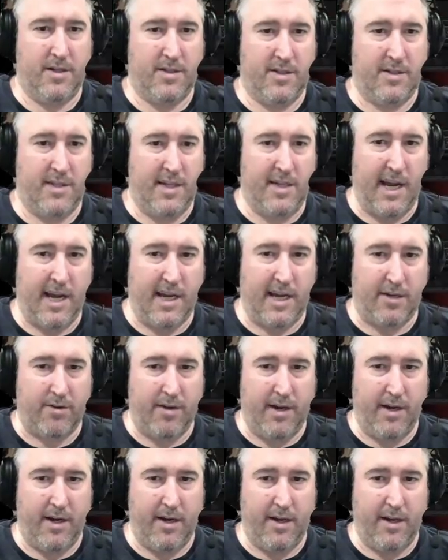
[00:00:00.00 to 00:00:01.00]
Attack
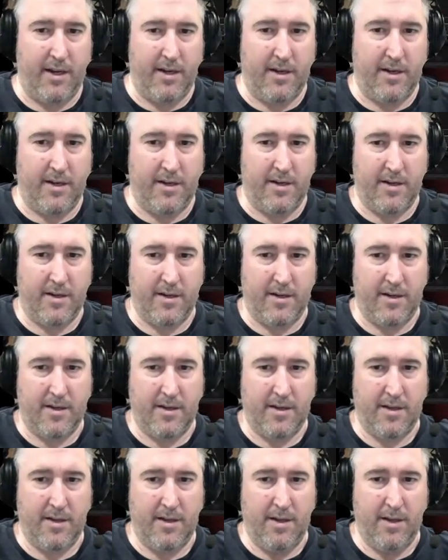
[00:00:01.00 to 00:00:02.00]
rating
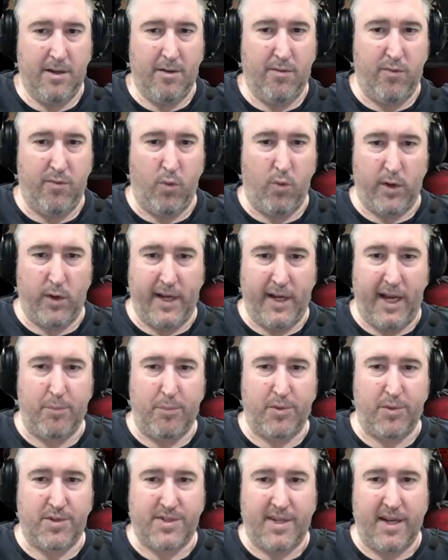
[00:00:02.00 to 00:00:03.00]

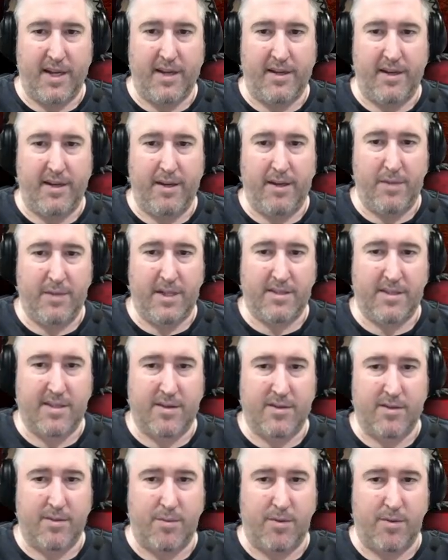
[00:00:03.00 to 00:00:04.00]
48%. Yep, that
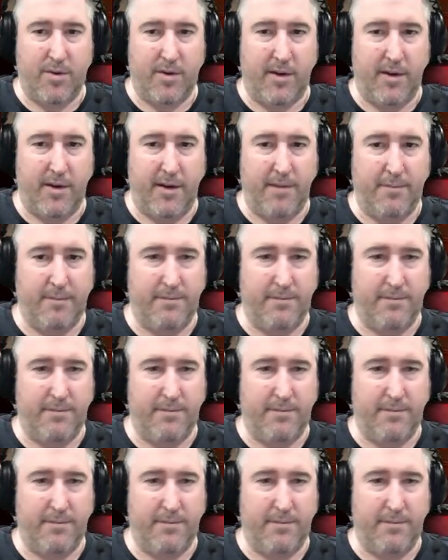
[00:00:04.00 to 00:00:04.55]
sounds about right.